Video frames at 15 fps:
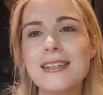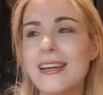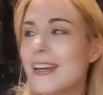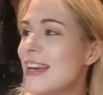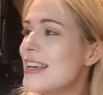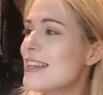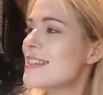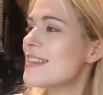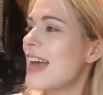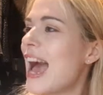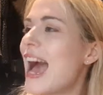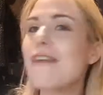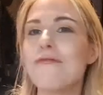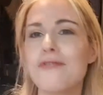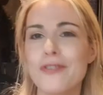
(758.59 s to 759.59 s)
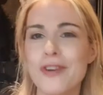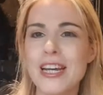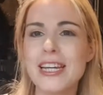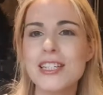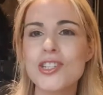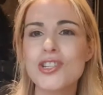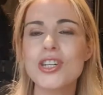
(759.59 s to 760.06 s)
it's
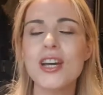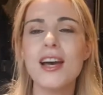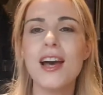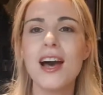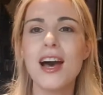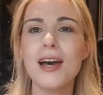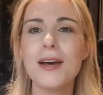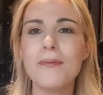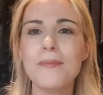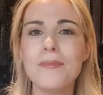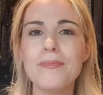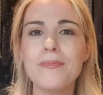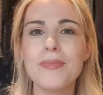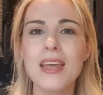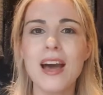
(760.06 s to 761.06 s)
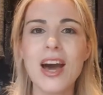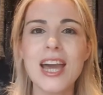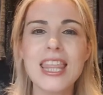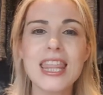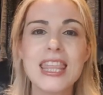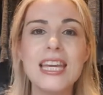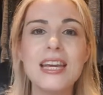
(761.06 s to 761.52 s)
average,
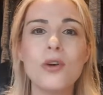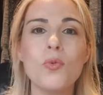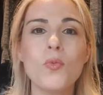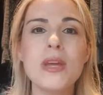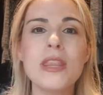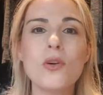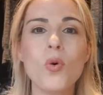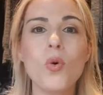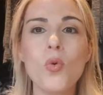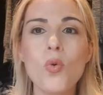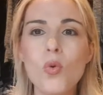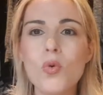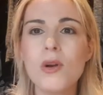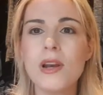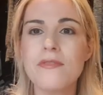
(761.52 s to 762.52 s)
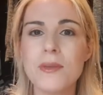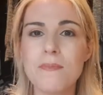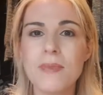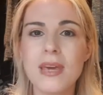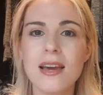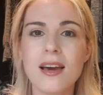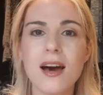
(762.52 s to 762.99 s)
I think with all of the
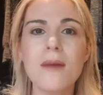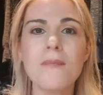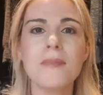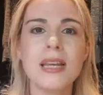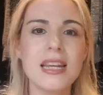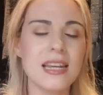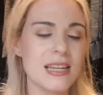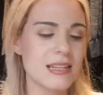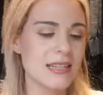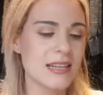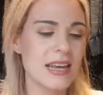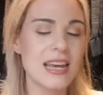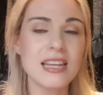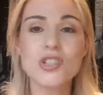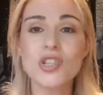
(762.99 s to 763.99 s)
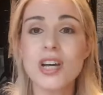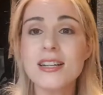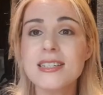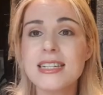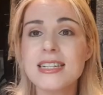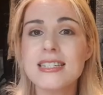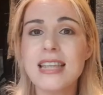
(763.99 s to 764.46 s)
big companies it
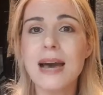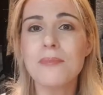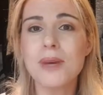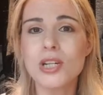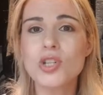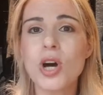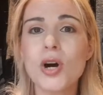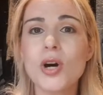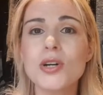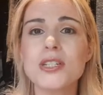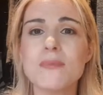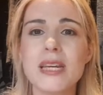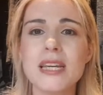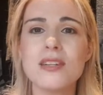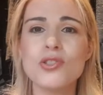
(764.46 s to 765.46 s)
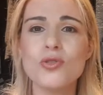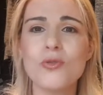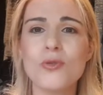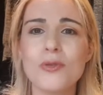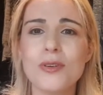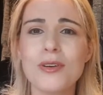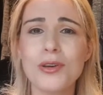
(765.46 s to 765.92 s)
just is that much harder, because
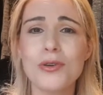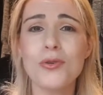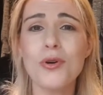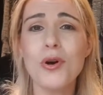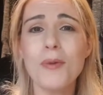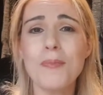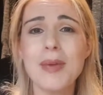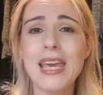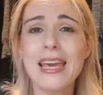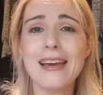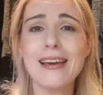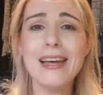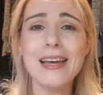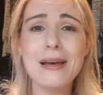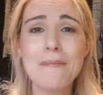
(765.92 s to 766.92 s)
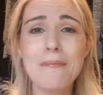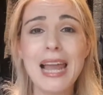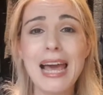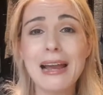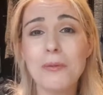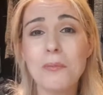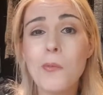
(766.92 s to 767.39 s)
you're copying
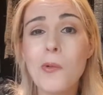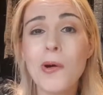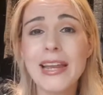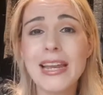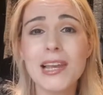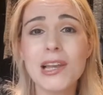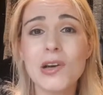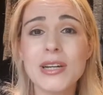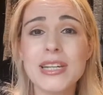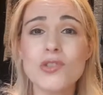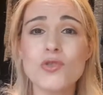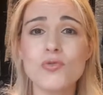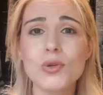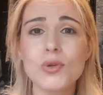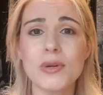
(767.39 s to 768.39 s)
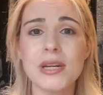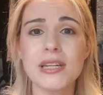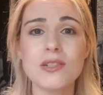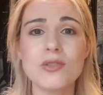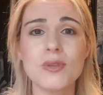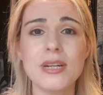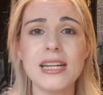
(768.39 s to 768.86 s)
black and white line
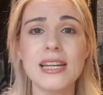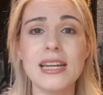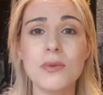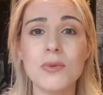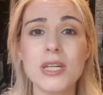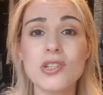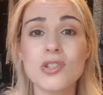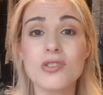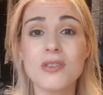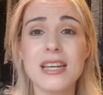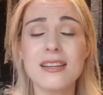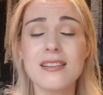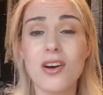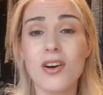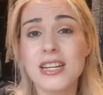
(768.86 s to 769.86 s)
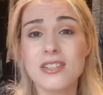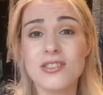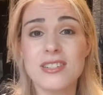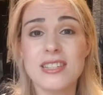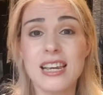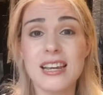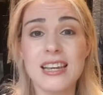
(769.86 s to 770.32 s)
drawings really, which I
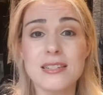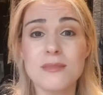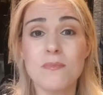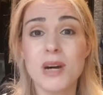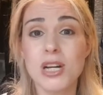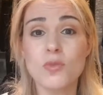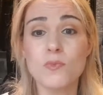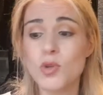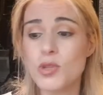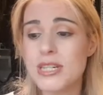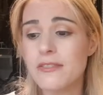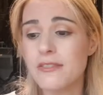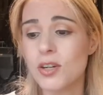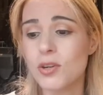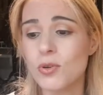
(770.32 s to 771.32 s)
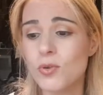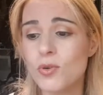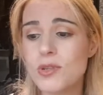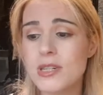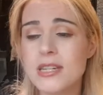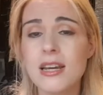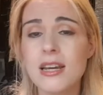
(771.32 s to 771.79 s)
just think is much more difficult.